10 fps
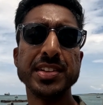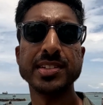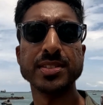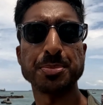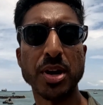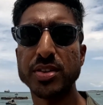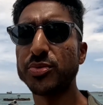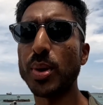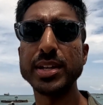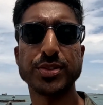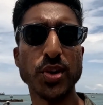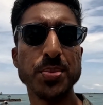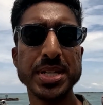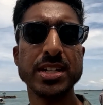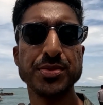this is a part of why so
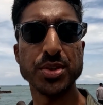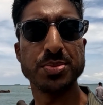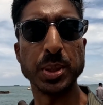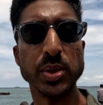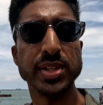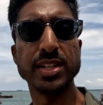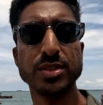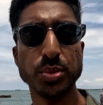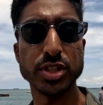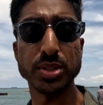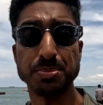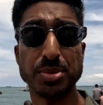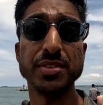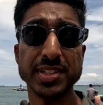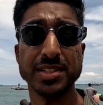many of those buildings, which had
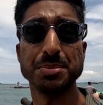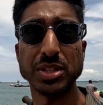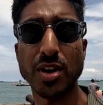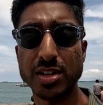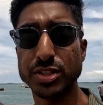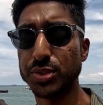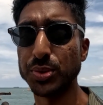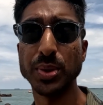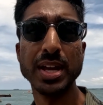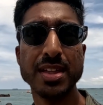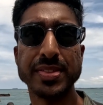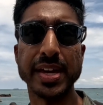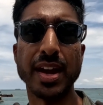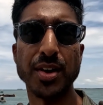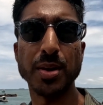previously belonged to
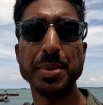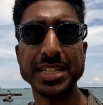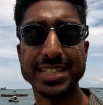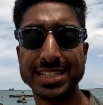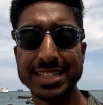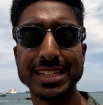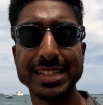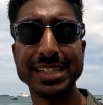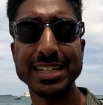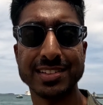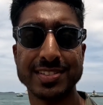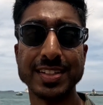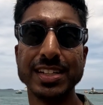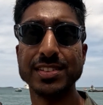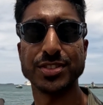the Arab and Indian elites
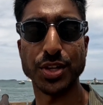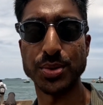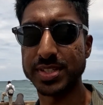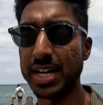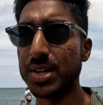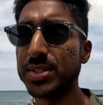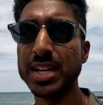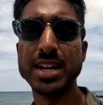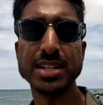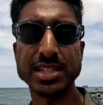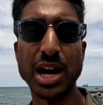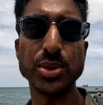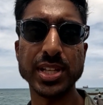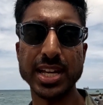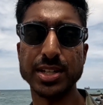in Stone Town, now
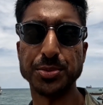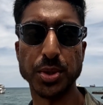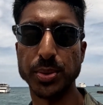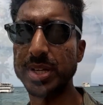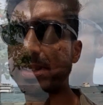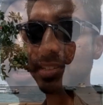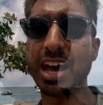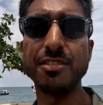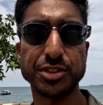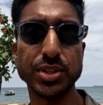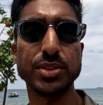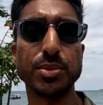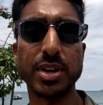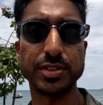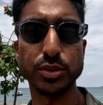lay in ruin. Because after the
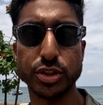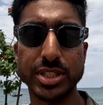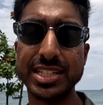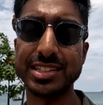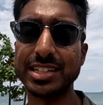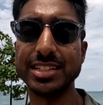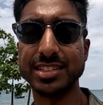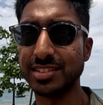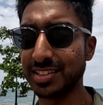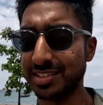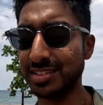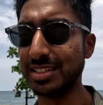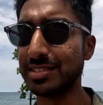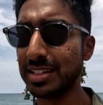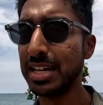revolution in the
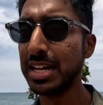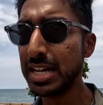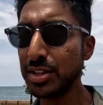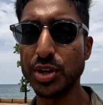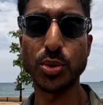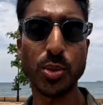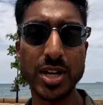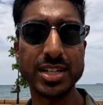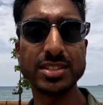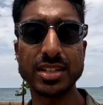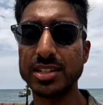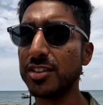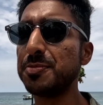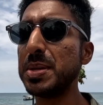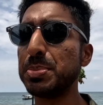1960s, there weren't
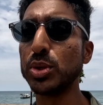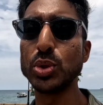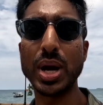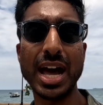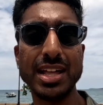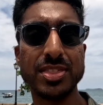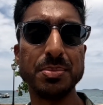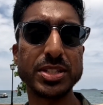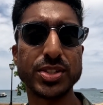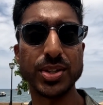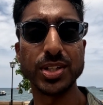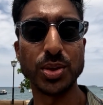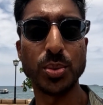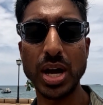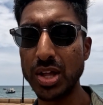enough people who had the
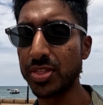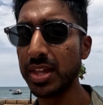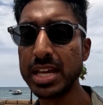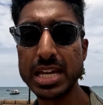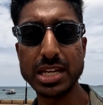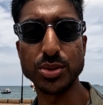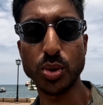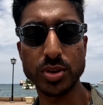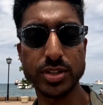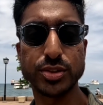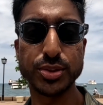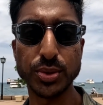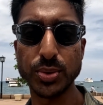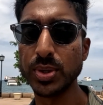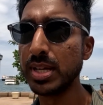material wealth in order
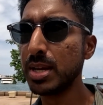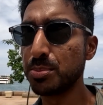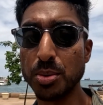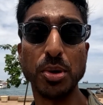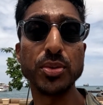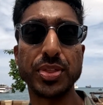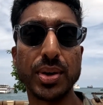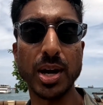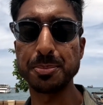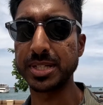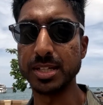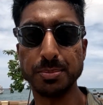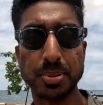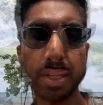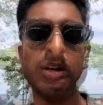to promote their
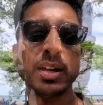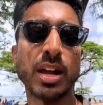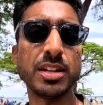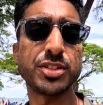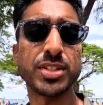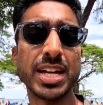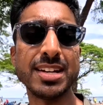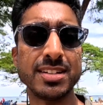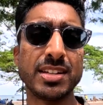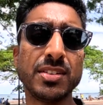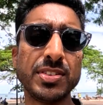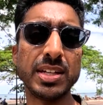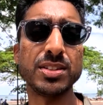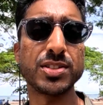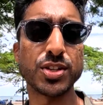upkeep. And today,
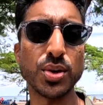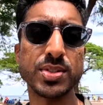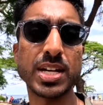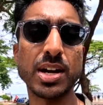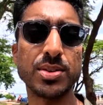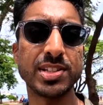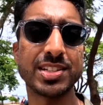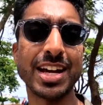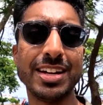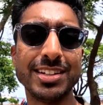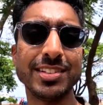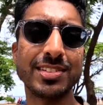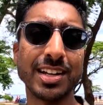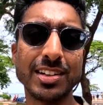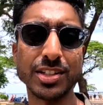given Stone Town's
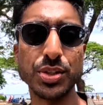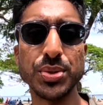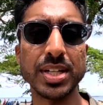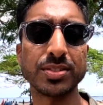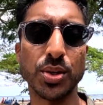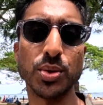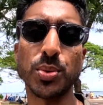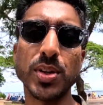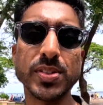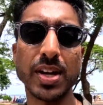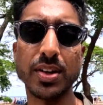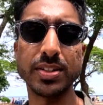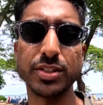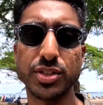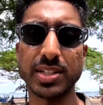status as a UNESCO World
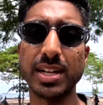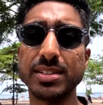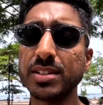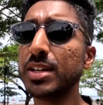Heritage Site,